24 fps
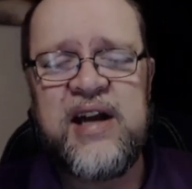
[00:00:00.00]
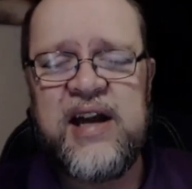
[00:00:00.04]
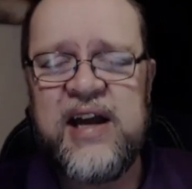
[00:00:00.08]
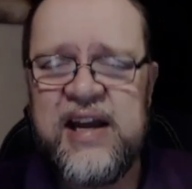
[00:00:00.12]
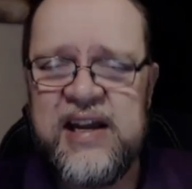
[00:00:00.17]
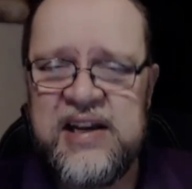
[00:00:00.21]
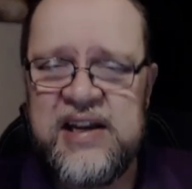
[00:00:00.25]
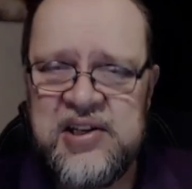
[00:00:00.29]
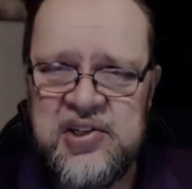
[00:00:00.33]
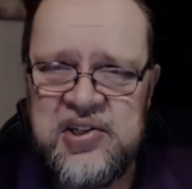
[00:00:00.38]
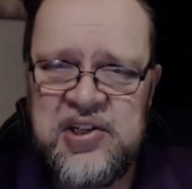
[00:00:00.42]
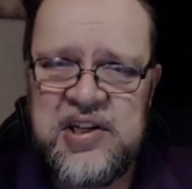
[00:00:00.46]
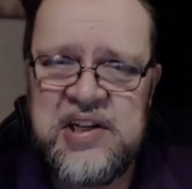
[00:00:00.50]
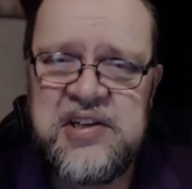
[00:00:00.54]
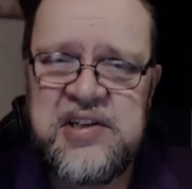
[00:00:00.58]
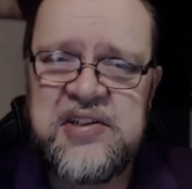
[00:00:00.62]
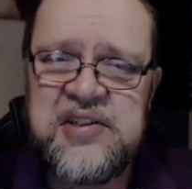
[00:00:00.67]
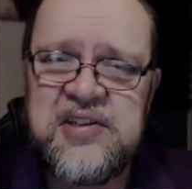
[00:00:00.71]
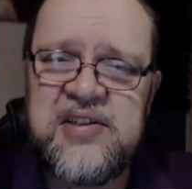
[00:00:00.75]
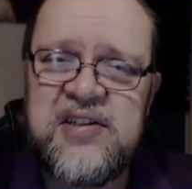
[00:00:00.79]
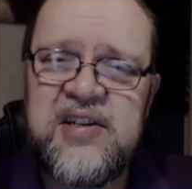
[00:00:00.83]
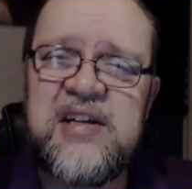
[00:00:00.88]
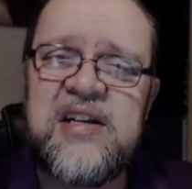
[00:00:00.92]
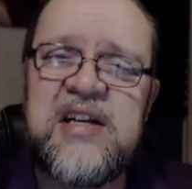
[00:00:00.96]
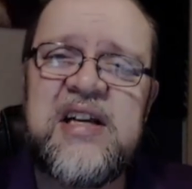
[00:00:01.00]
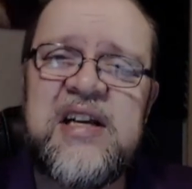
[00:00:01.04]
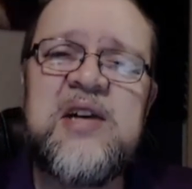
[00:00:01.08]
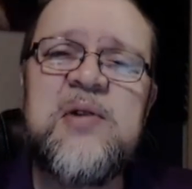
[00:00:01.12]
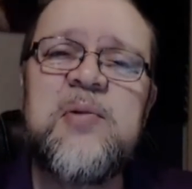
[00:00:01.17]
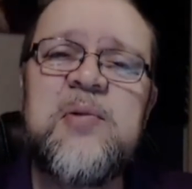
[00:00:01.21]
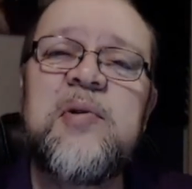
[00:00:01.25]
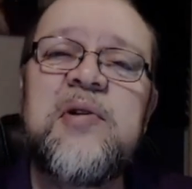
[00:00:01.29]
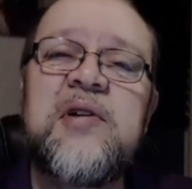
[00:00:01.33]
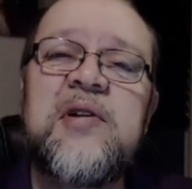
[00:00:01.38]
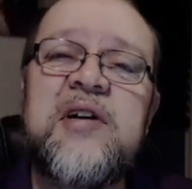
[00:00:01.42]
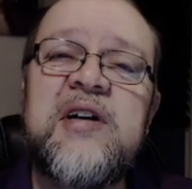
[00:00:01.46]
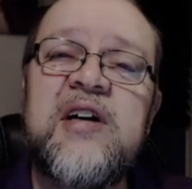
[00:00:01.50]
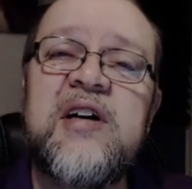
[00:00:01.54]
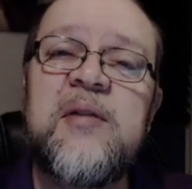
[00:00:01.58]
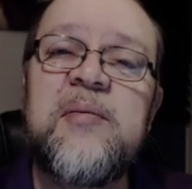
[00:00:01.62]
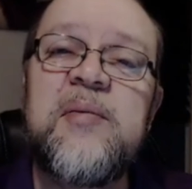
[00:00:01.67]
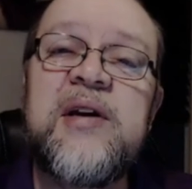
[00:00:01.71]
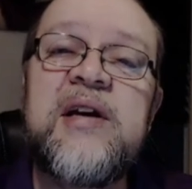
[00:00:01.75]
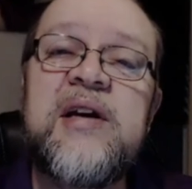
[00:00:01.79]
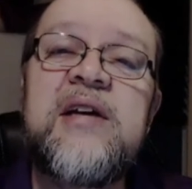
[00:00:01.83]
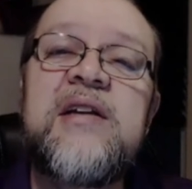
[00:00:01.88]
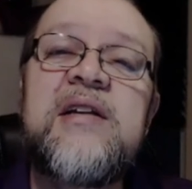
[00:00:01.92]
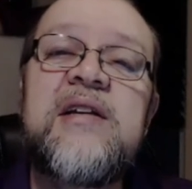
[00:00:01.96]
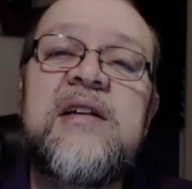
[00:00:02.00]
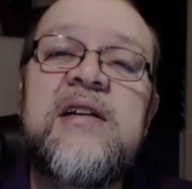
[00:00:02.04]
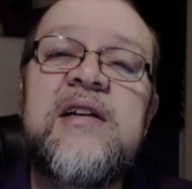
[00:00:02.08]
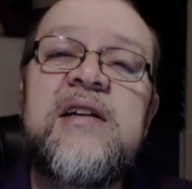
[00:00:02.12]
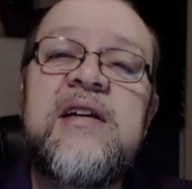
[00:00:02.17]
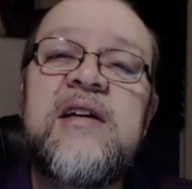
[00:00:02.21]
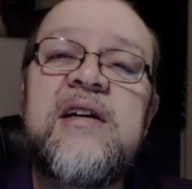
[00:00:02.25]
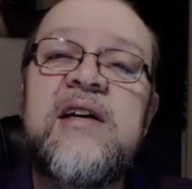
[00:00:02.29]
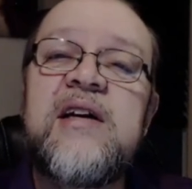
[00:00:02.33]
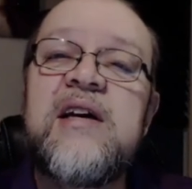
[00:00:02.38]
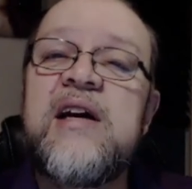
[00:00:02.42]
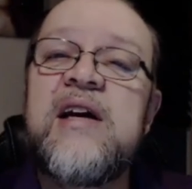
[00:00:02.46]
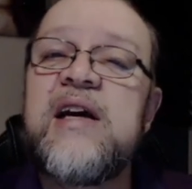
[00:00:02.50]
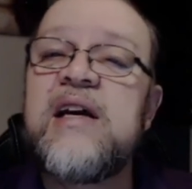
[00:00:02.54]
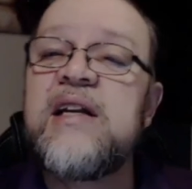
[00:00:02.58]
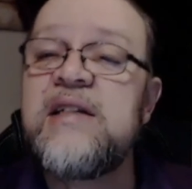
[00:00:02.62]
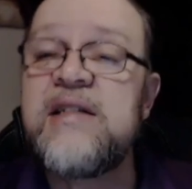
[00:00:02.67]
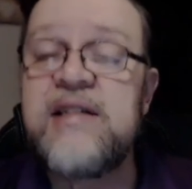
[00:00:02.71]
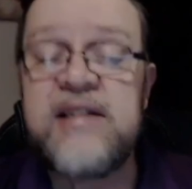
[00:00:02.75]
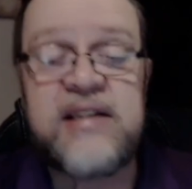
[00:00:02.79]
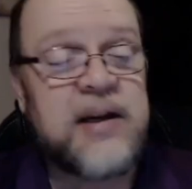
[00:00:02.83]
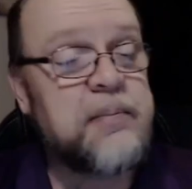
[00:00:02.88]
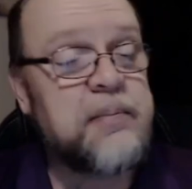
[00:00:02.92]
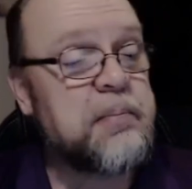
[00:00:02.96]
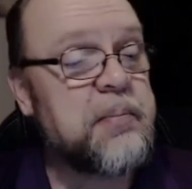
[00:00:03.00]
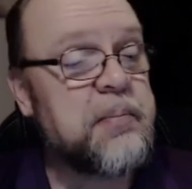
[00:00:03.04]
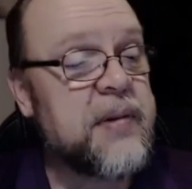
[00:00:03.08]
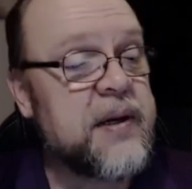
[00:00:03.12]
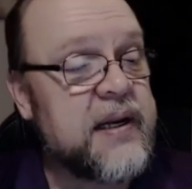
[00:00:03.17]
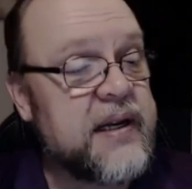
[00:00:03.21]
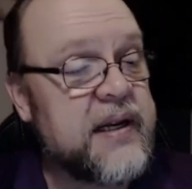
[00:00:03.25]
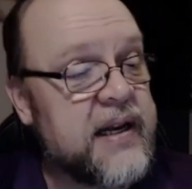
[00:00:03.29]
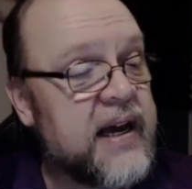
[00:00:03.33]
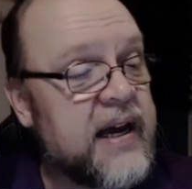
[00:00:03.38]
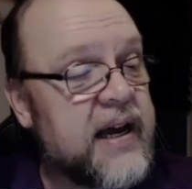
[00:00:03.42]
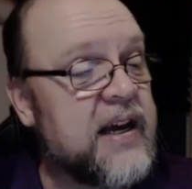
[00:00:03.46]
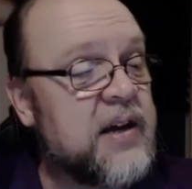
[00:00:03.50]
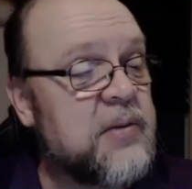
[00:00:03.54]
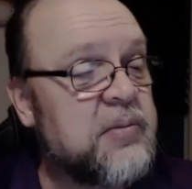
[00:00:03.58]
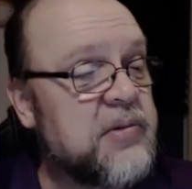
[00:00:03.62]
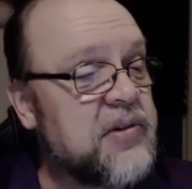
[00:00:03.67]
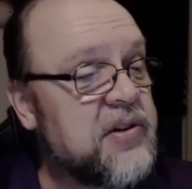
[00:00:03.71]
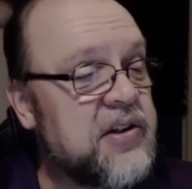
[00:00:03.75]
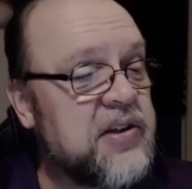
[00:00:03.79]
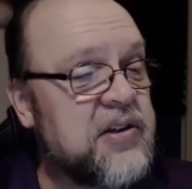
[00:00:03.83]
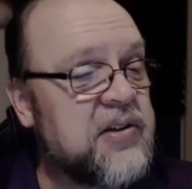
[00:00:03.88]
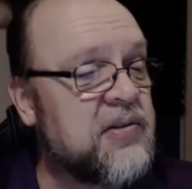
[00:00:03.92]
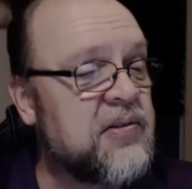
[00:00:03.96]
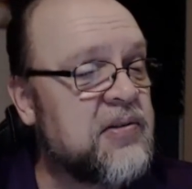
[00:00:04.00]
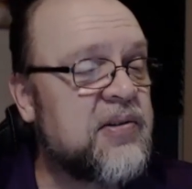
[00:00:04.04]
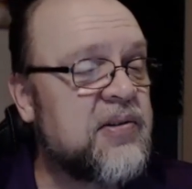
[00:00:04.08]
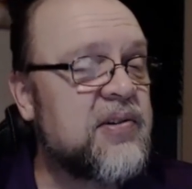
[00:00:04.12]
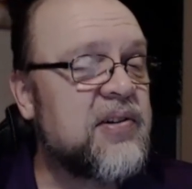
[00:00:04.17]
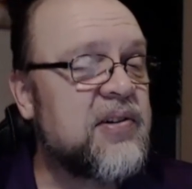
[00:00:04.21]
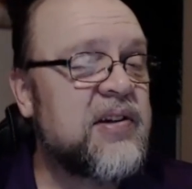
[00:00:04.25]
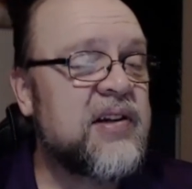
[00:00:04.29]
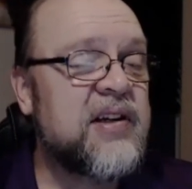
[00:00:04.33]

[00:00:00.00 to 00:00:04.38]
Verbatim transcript: And Jesus said, He will come in and sup and dine with you,